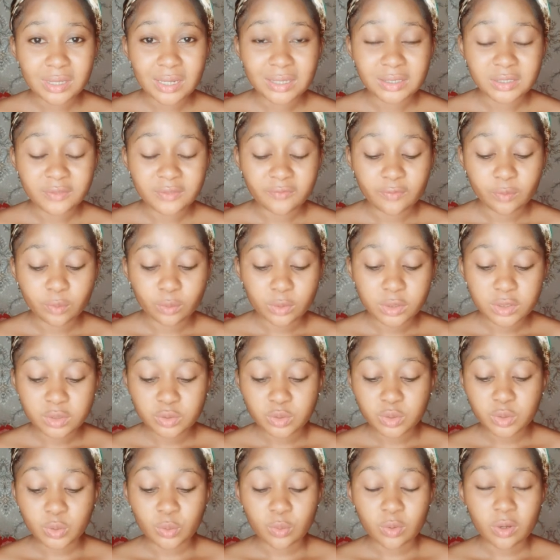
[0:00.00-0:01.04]
That's if you want it
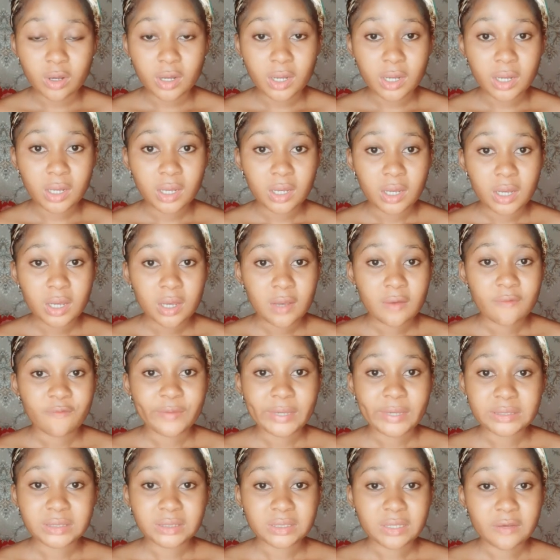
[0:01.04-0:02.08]
to work
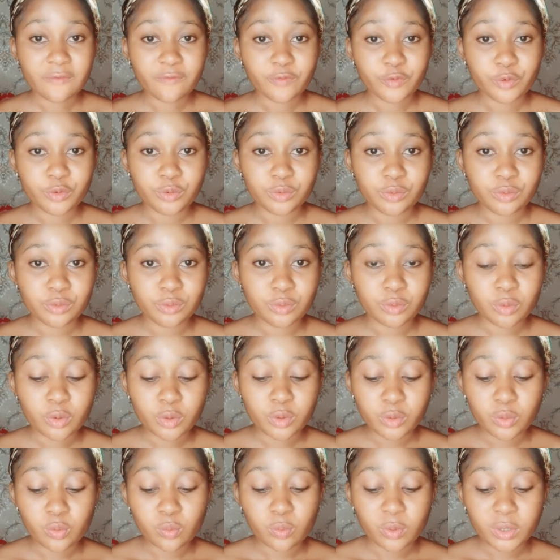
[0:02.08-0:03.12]
faster for you, or
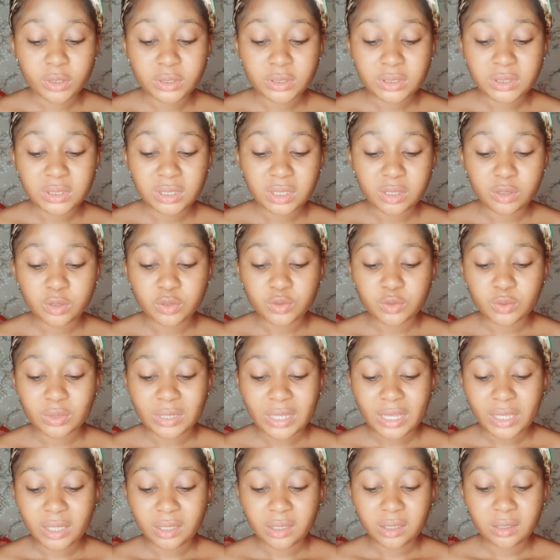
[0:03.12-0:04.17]
you want it to
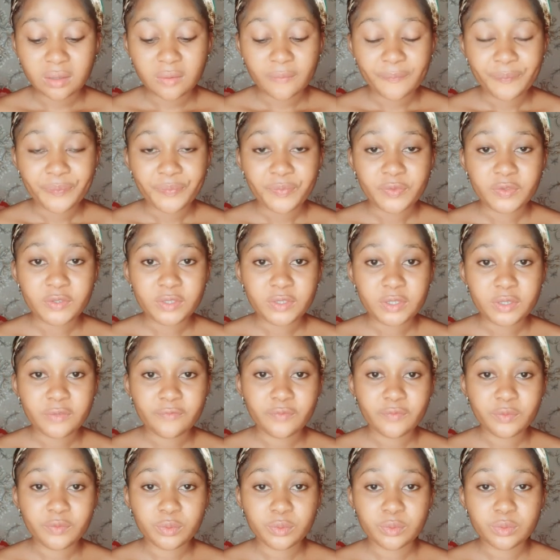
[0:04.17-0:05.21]
like give
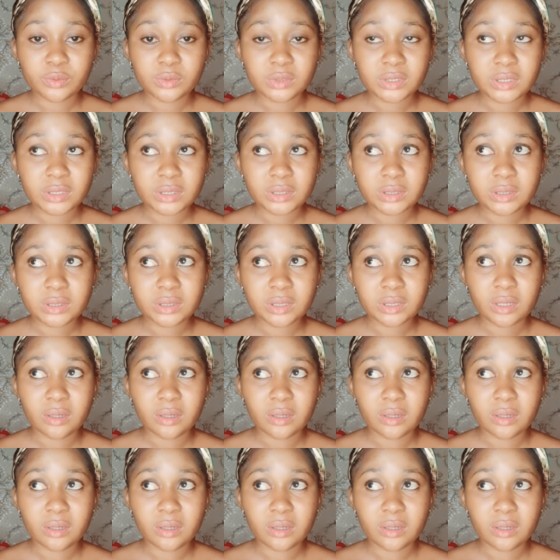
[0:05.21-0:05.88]
you this